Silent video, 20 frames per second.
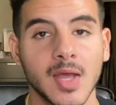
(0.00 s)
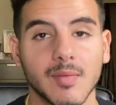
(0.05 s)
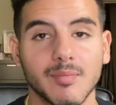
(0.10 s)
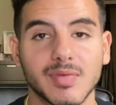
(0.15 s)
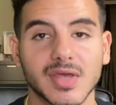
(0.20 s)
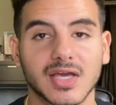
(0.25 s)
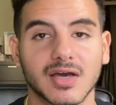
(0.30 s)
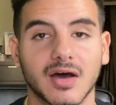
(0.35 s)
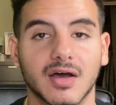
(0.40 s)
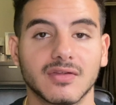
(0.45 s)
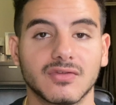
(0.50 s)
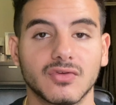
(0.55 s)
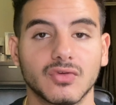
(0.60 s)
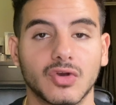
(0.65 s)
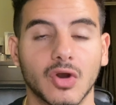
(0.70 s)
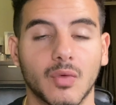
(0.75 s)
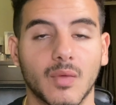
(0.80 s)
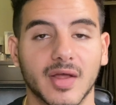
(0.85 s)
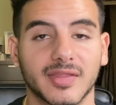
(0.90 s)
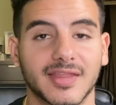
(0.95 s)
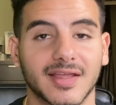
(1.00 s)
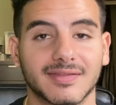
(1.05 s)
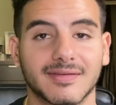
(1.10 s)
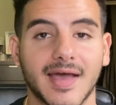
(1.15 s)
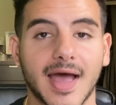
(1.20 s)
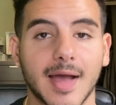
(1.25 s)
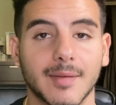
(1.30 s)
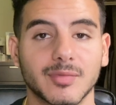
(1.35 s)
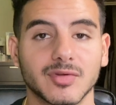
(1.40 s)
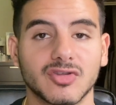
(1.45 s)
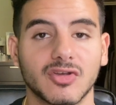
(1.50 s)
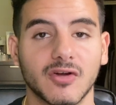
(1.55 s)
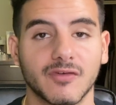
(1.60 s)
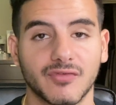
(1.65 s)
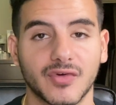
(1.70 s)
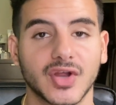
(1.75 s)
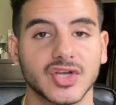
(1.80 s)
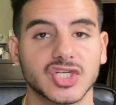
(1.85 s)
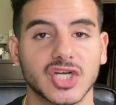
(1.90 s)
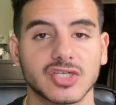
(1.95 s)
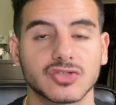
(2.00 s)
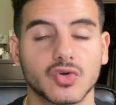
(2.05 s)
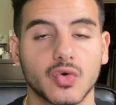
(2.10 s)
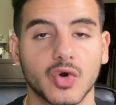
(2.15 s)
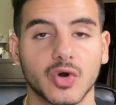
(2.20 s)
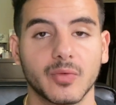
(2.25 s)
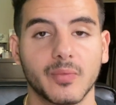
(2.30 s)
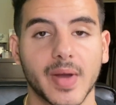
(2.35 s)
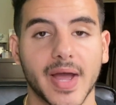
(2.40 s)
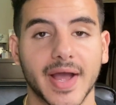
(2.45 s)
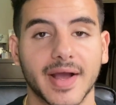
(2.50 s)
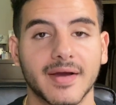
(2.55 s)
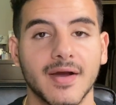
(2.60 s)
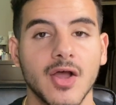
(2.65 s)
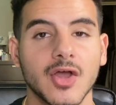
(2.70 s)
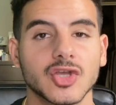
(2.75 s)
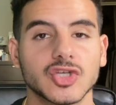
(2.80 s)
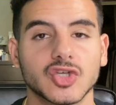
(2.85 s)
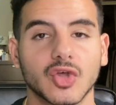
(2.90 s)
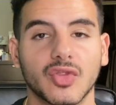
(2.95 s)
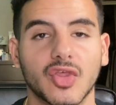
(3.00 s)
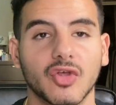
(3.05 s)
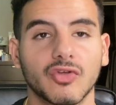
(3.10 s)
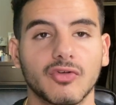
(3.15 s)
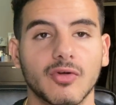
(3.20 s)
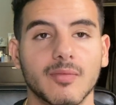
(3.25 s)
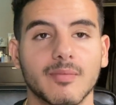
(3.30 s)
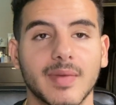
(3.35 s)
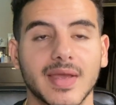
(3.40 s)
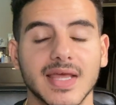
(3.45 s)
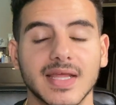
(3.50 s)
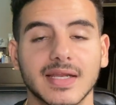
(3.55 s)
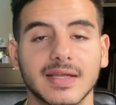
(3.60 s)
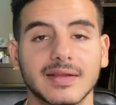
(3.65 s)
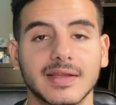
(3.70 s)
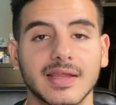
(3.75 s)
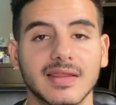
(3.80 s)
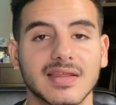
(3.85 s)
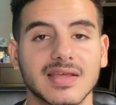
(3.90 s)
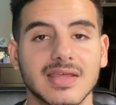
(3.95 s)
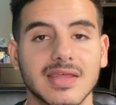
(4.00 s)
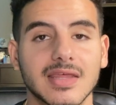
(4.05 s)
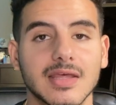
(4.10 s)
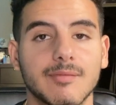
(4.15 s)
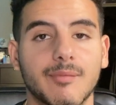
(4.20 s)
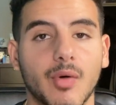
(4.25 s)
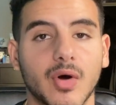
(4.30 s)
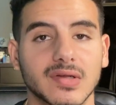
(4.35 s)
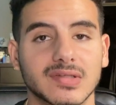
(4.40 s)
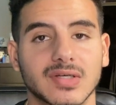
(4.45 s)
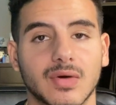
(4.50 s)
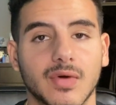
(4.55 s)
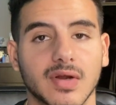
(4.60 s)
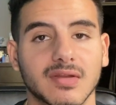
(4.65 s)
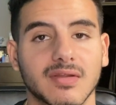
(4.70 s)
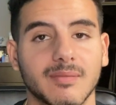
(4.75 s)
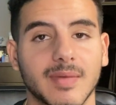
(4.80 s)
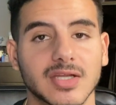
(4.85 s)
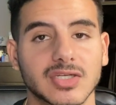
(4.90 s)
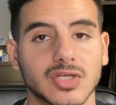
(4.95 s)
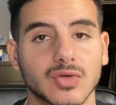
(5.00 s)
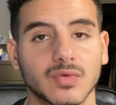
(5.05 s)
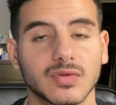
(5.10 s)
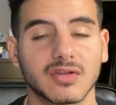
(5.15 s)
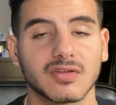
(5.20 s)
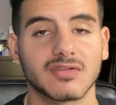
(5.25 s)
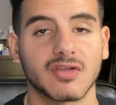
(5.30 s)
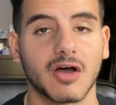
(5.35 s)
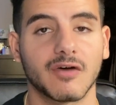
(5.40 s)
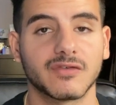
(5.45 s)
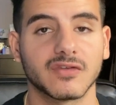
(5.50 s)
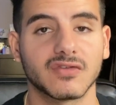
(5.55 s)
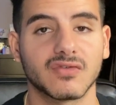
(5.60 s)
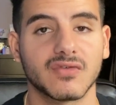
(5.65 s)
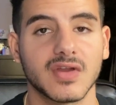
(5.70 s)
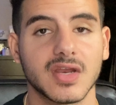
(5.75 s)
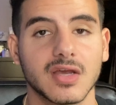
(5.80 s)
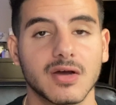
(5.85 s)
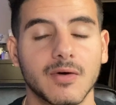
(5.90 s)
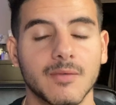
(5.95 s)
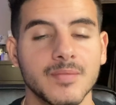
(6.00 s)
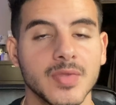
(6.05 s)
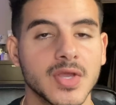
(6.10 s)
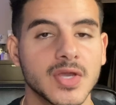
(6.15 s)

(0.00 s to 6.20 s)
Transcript: because you don't want that to happen to your franchise quarterback. So those are mainly the key points I wanted to mention with the Dolphins video.